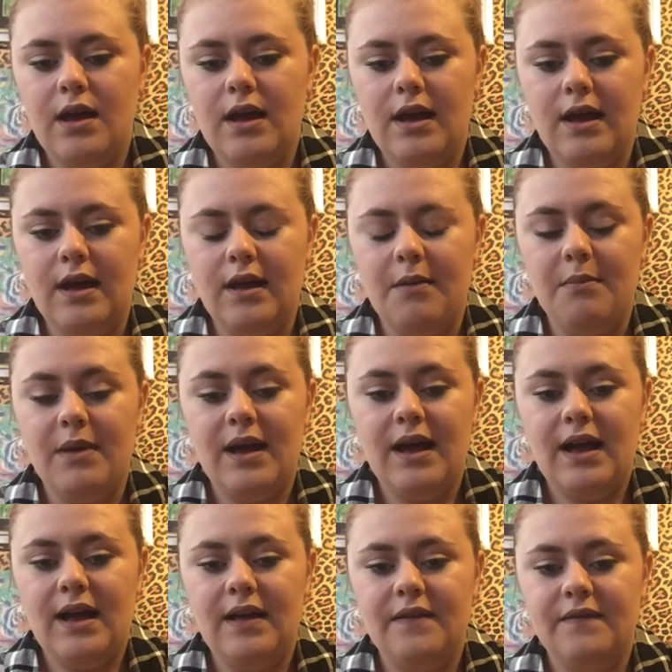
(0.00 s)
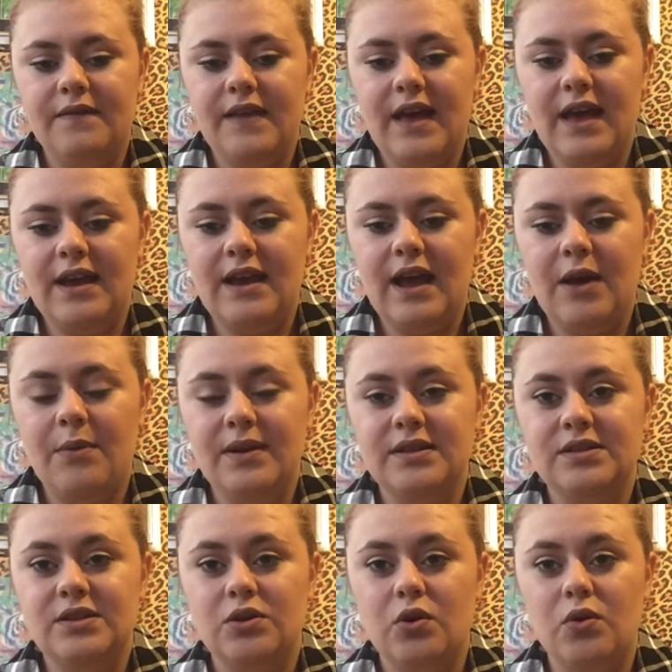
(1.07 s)
Um, and then I went
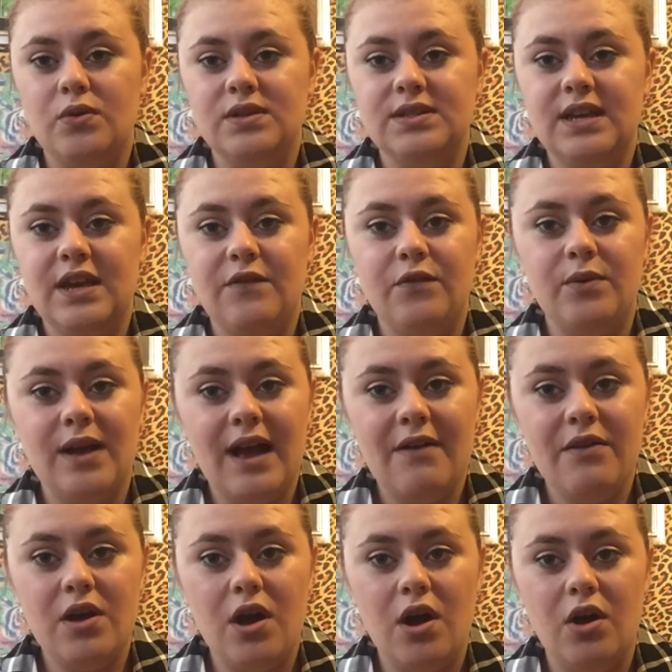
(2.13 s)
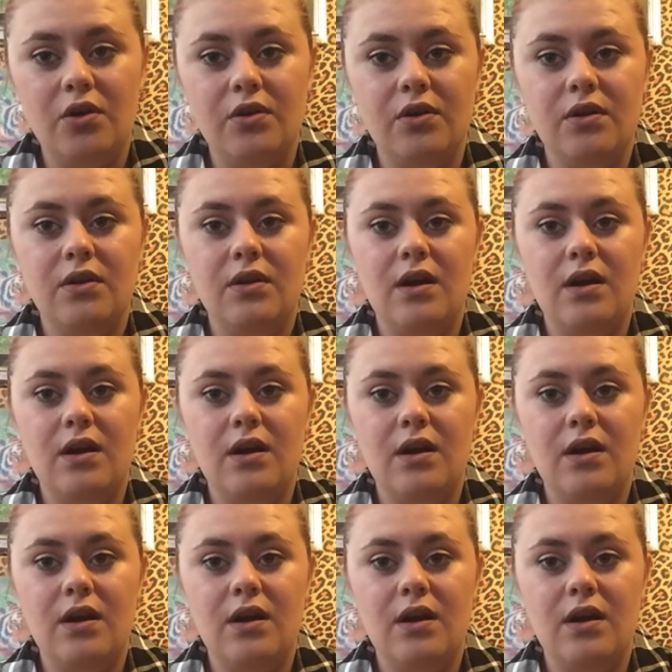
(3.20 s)
to go and say, if you carry on,